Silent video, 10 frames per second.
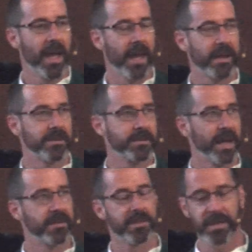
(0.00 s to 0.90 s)

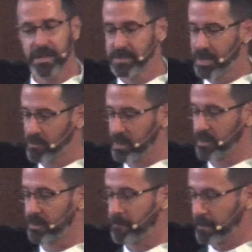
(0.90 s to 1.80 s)
and things that
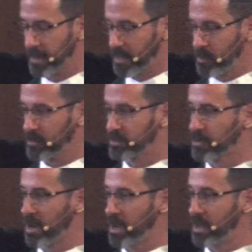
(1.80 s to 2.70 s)
will
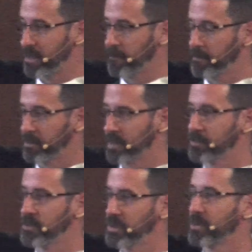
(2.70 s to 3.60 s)
draw the
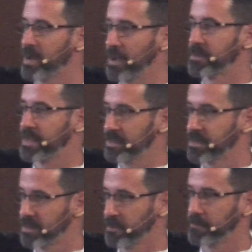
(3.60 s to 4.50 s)
community around
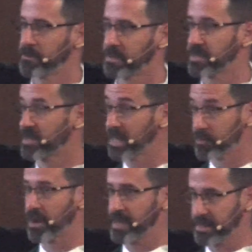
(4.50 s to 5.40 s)
us to
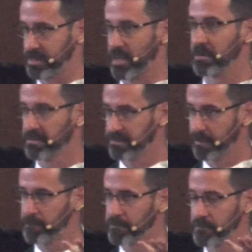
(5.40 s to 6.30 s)
celebrate itself,
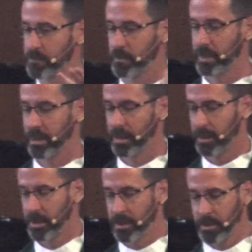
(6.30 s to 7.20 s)

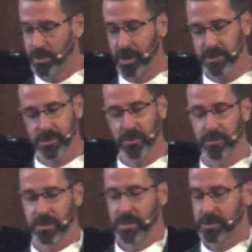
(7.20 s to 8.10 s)
but
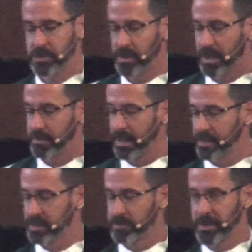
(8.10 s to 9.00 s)
also to
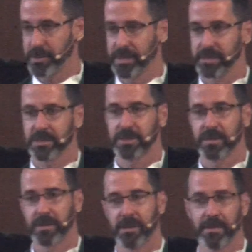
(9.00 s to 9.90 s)

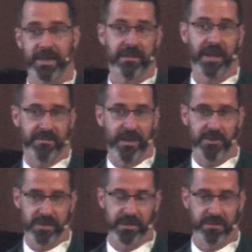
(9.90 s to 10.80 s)
experience that
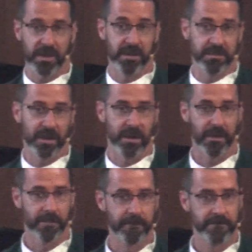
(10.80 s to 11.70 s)
fountain of
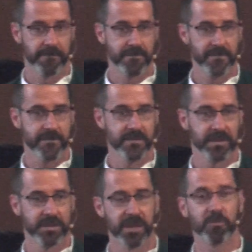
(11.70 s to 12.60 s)
God.
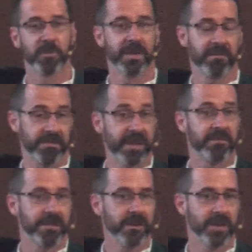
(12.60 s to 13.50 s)
So that if they
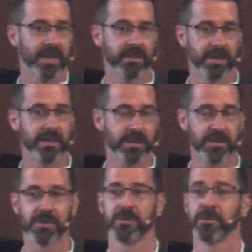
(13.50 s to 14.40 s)
feel like they need
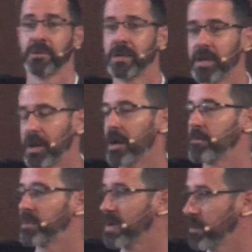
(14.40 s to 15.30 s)
to
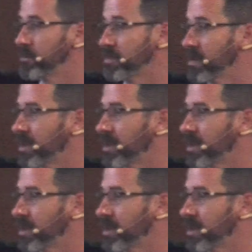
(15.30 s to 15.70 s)
come